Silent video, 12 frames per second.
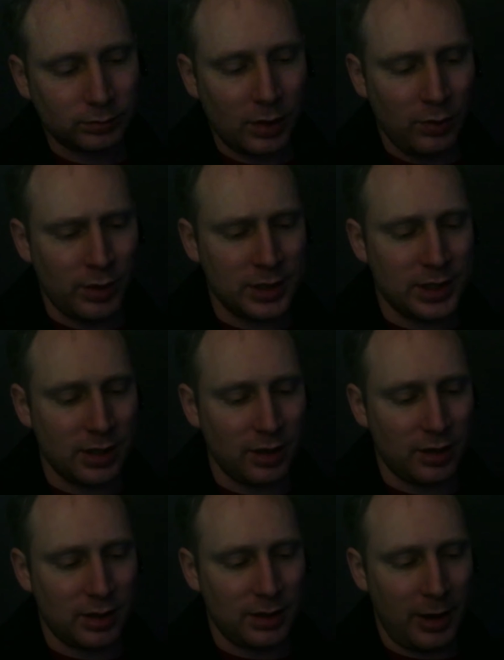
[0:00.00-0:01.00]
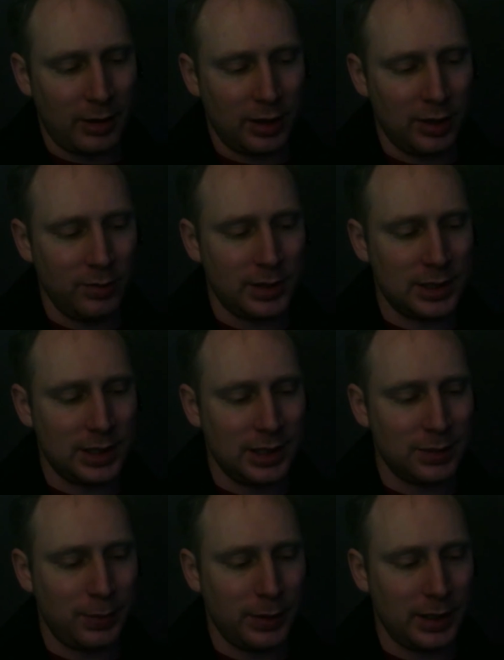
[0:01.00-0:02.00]
What is there to learn about humans in this
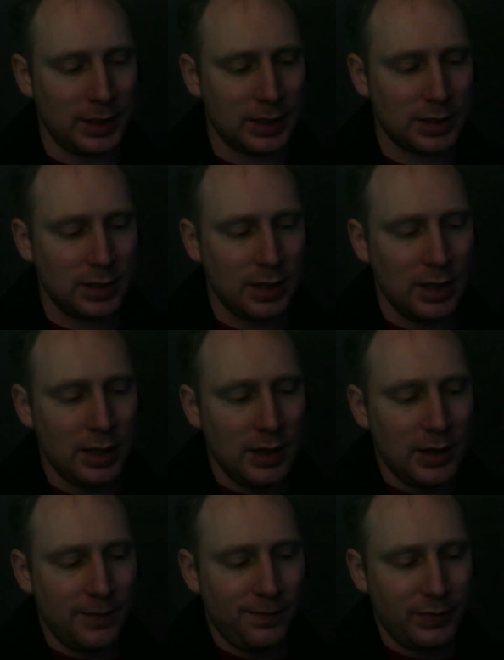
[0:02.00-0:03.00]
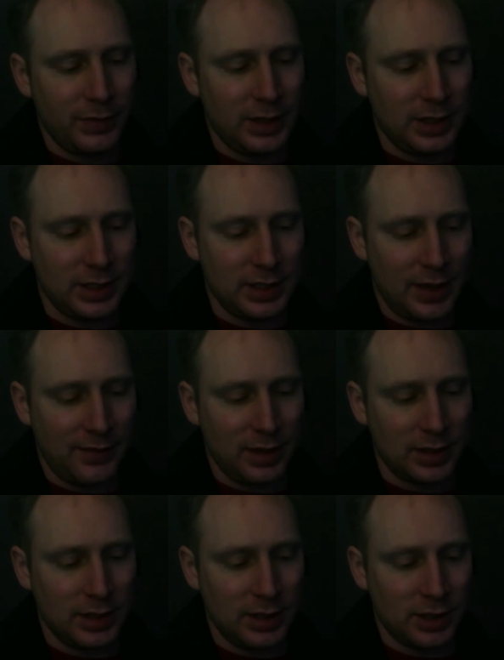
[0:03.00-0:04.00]
place? This is evidence
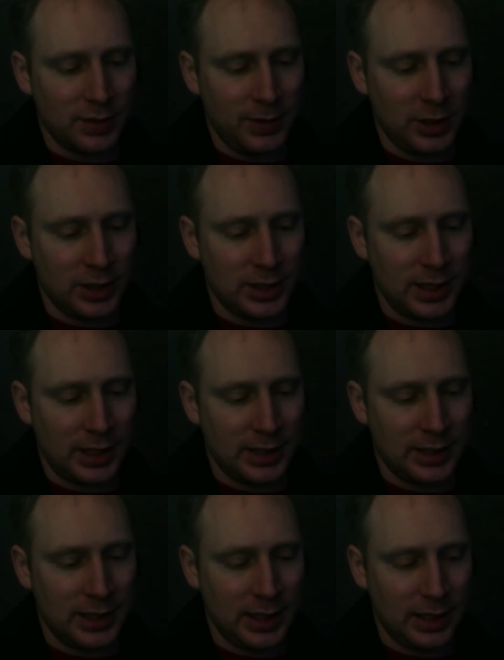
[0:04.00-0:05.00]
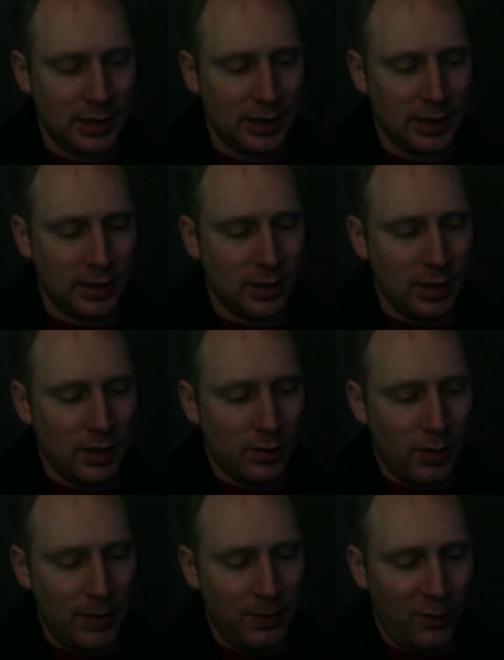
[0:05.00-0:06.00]
of your species at its zenith,
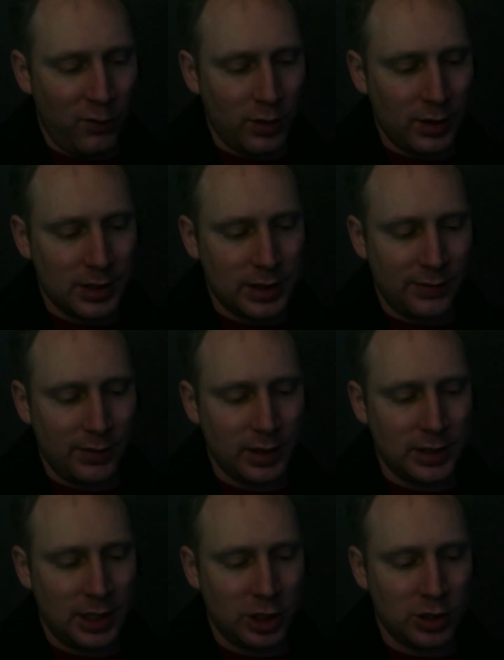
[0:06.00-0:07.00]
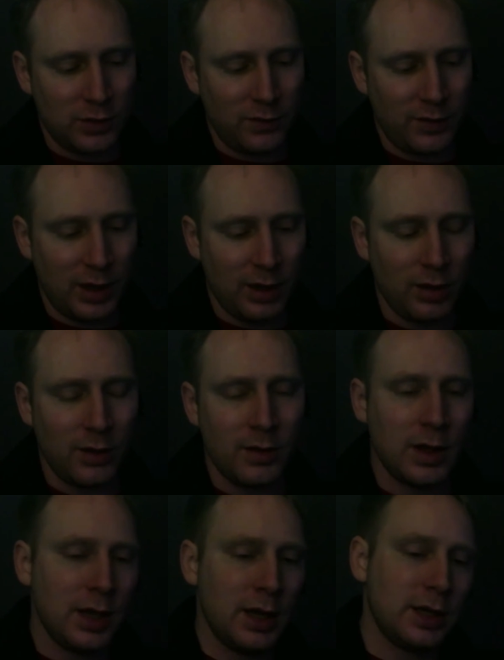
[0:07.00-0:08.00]
right before your civilization fell,
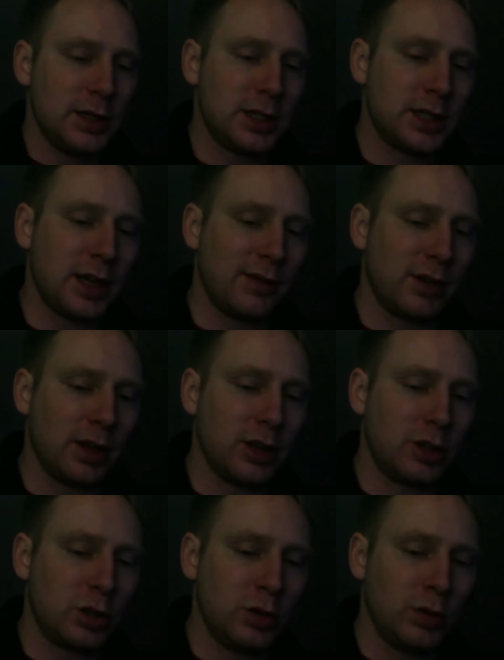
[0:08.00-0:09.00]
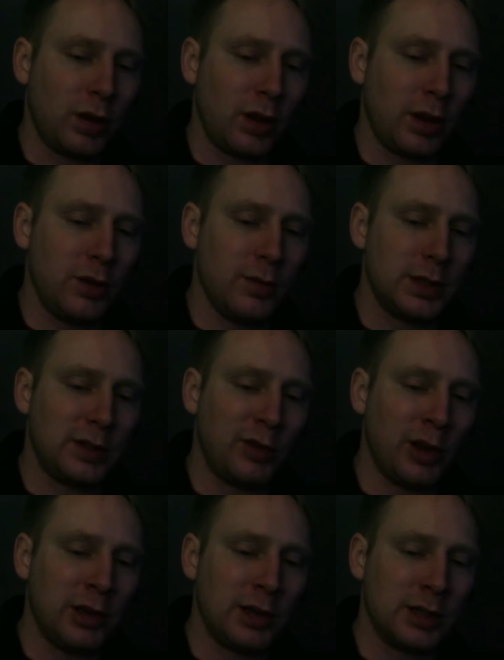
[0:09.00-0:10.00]
discovering the truth of the humans'
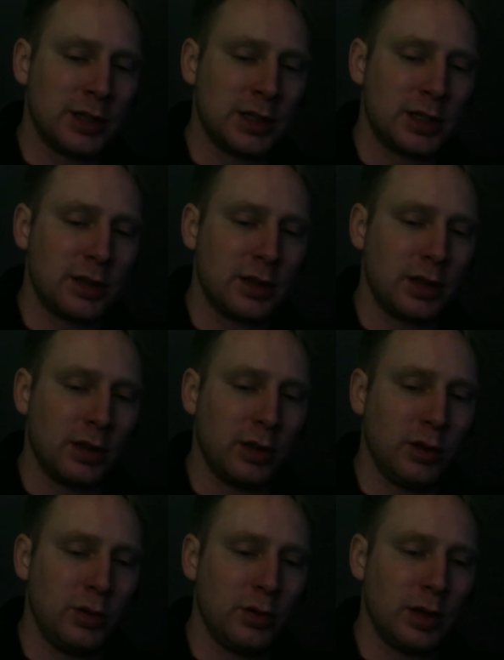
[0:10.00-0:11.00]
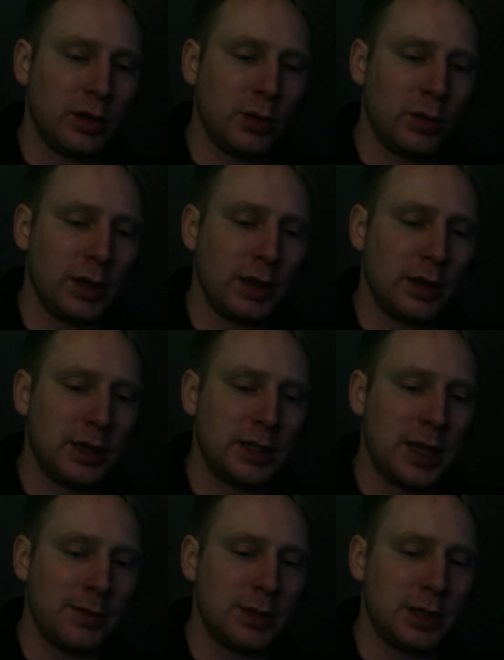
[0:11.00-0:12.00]
failures, the clue to thwarting their
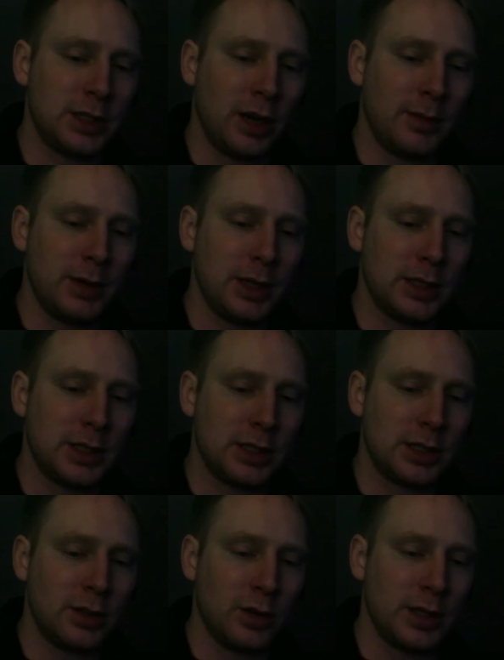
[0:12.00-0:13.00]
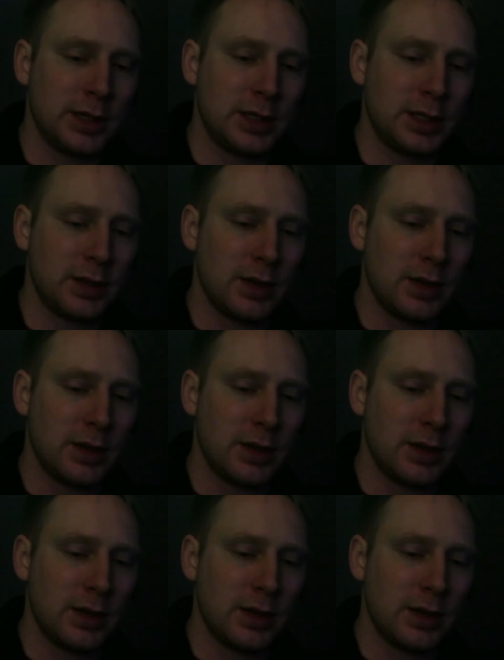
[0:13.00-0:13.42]
attempt at dominance in Solus.